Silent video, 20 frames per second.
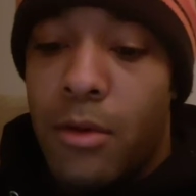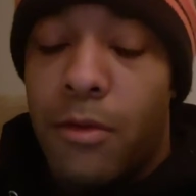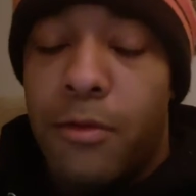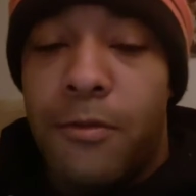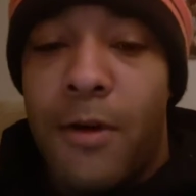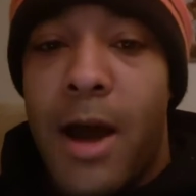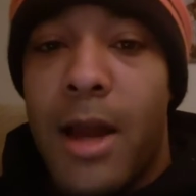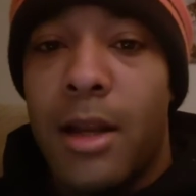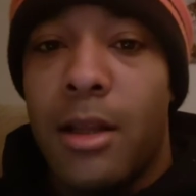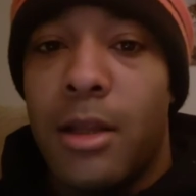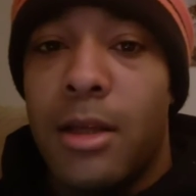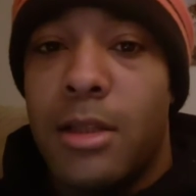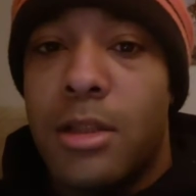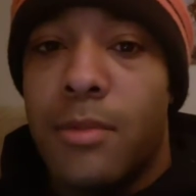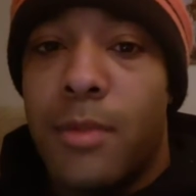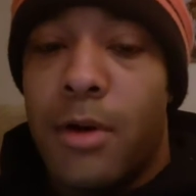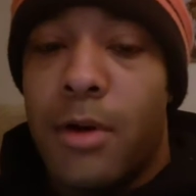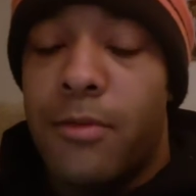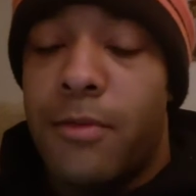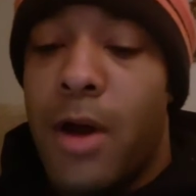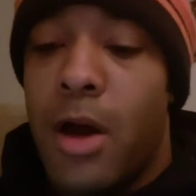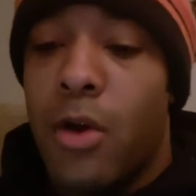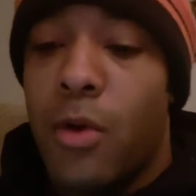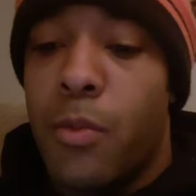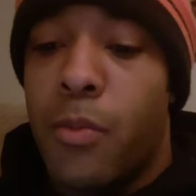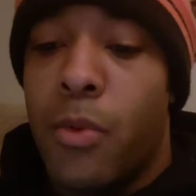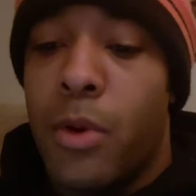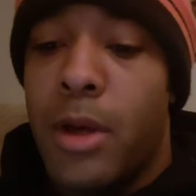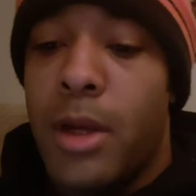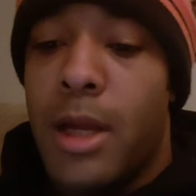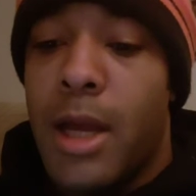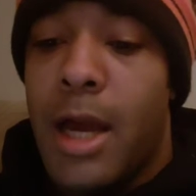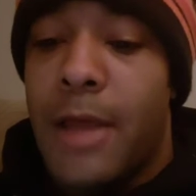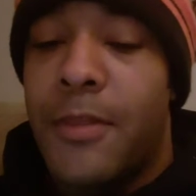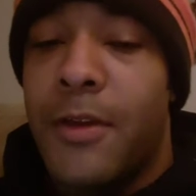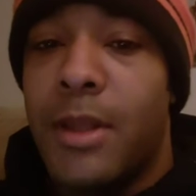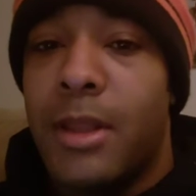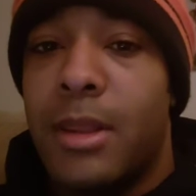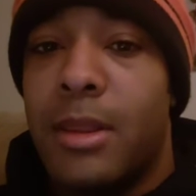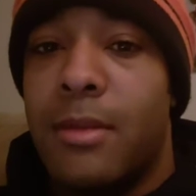finally, to my final point, I
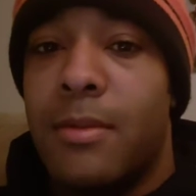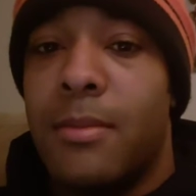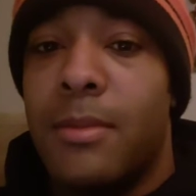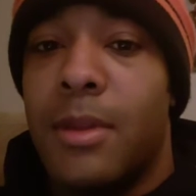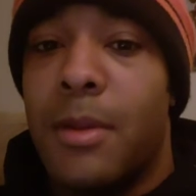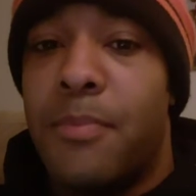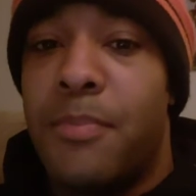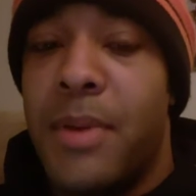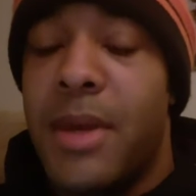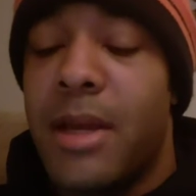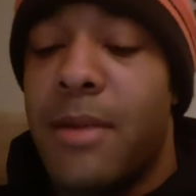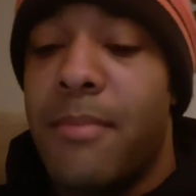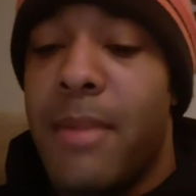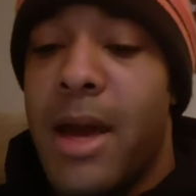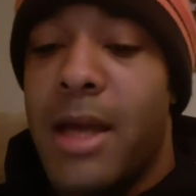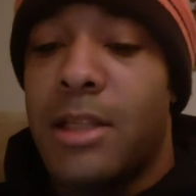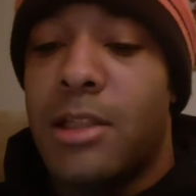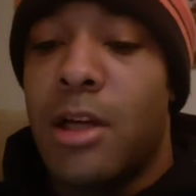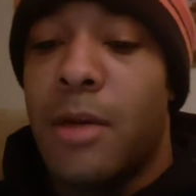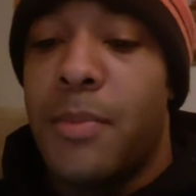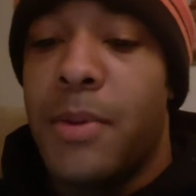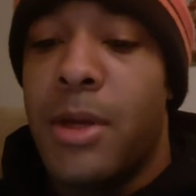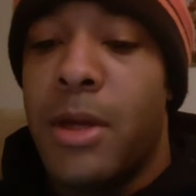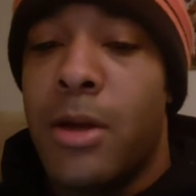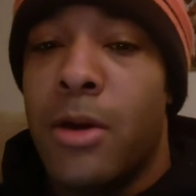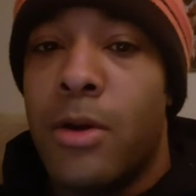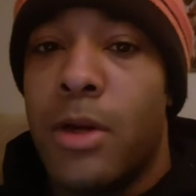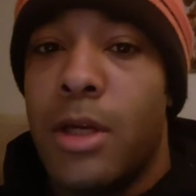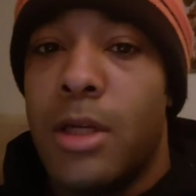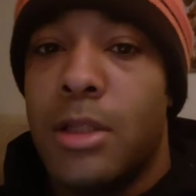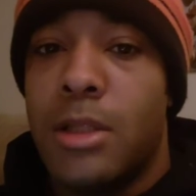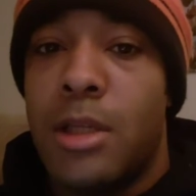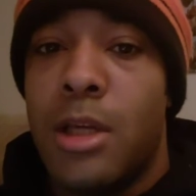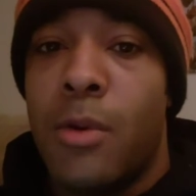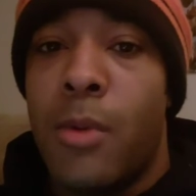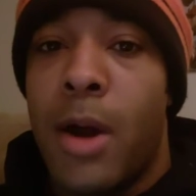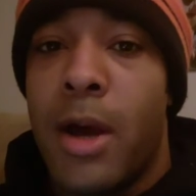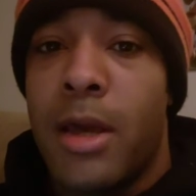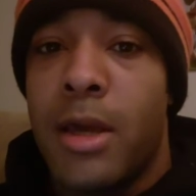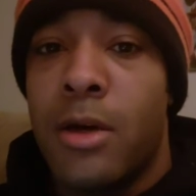think the big matchup here is
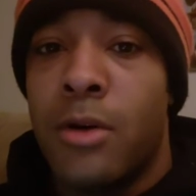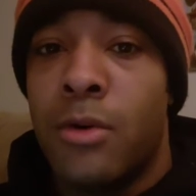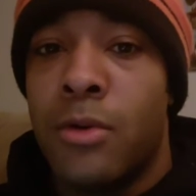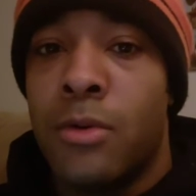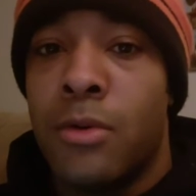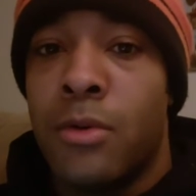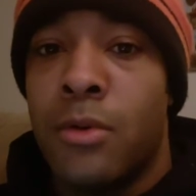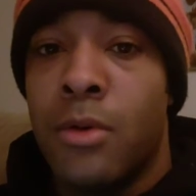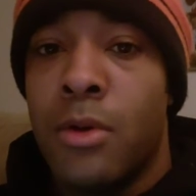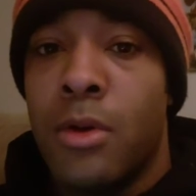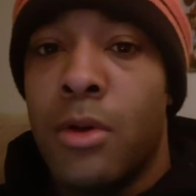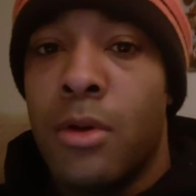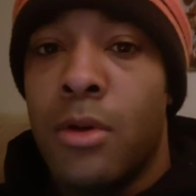T.Y. Hilton